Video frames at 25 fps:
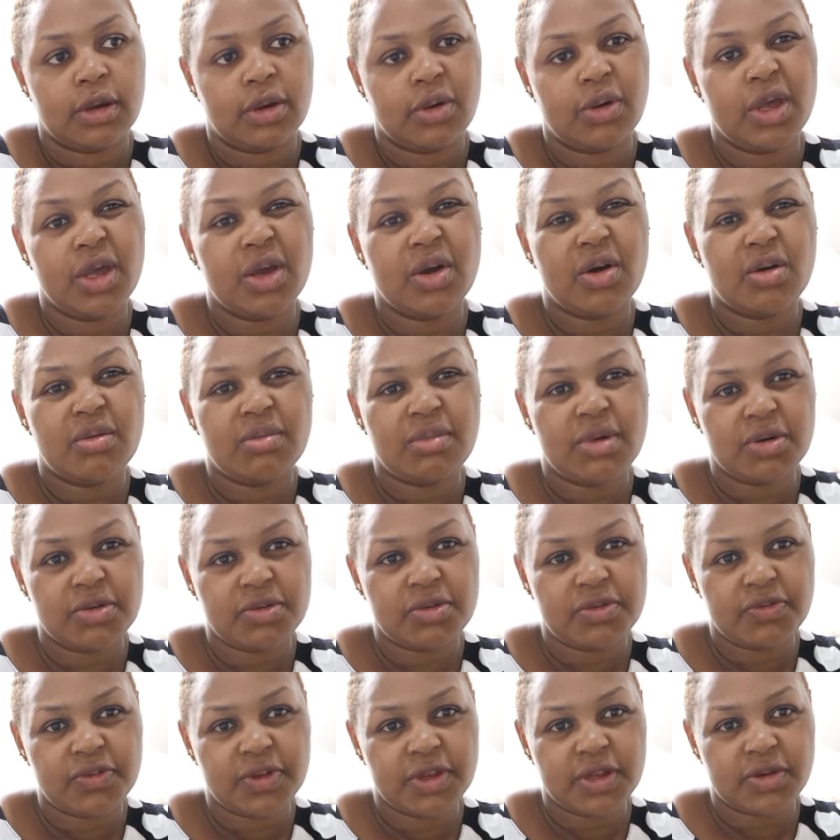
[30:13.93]
going home
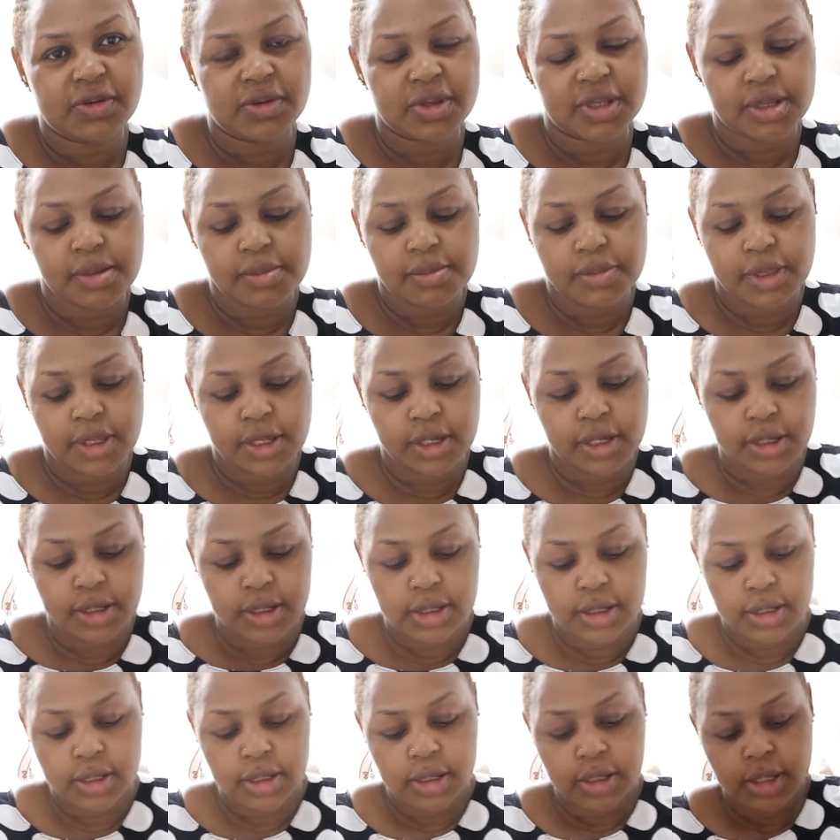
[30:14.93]
outfit or something
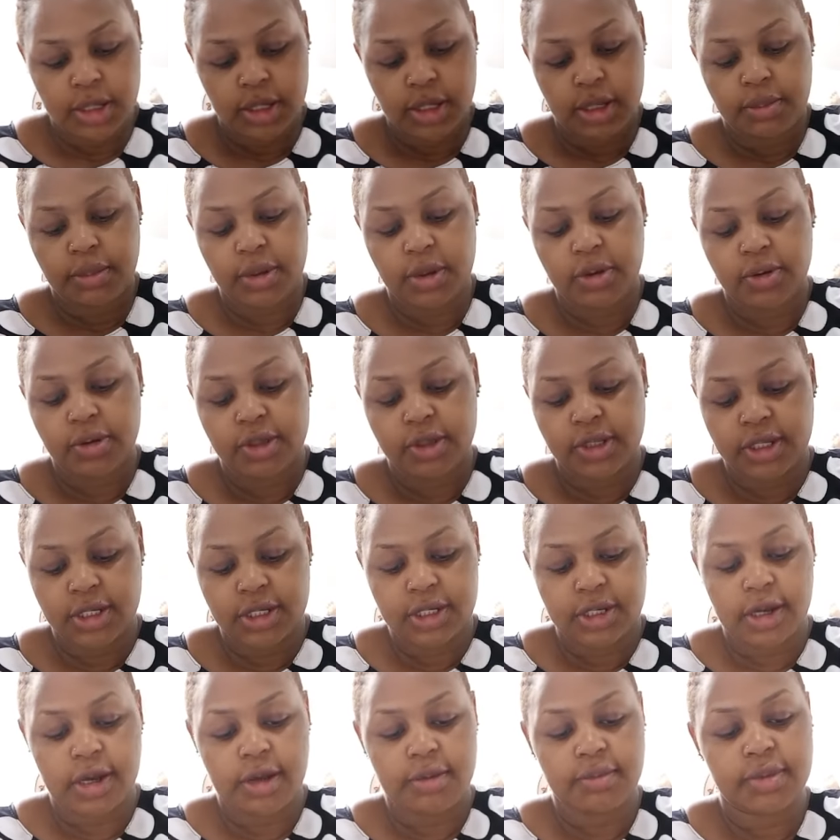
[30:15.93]
because
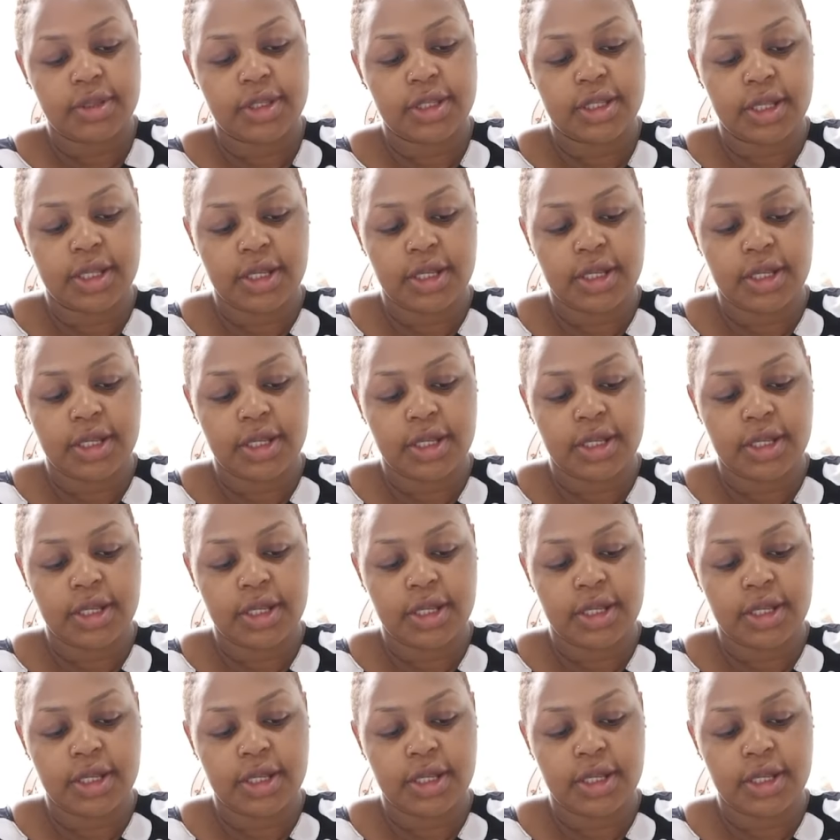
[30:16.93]
it comes